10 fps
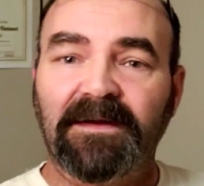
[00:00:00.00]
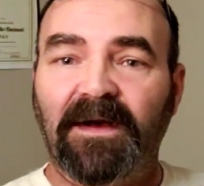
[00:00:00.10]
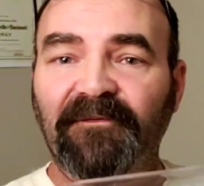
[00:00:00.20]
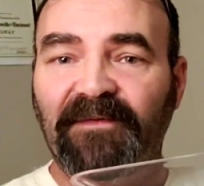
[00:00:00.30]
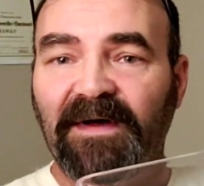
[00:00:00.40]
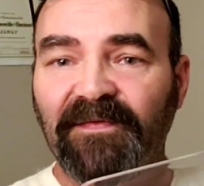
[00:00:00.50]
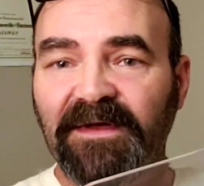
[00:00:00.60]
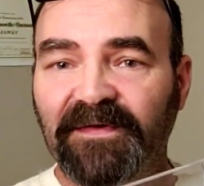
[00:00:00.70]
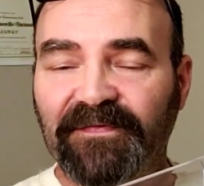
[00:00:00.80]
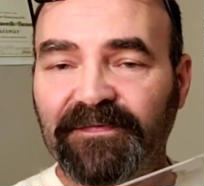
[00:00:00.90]
And I found
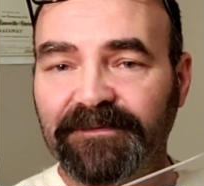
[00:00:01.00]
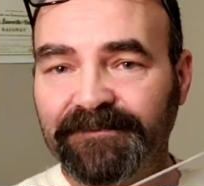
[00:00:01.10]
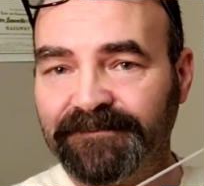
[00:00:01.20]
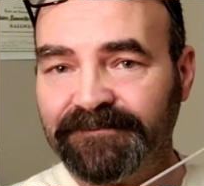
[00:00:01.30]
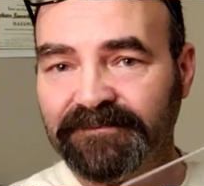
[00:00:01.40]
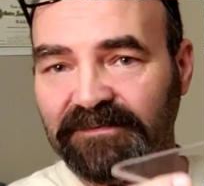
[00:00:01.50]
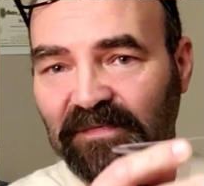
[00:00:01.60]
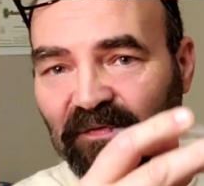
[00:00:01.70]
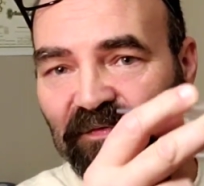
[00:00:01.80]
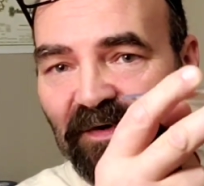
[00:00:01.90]
this.
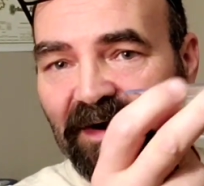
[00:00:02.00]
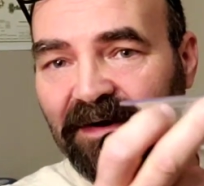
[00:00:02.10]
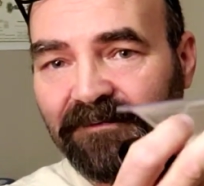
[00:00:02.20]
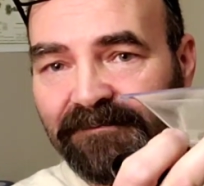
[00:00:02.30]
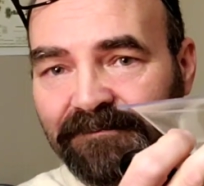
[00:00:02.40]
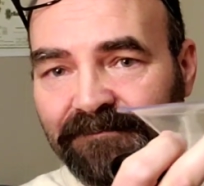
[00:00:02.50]
A little tray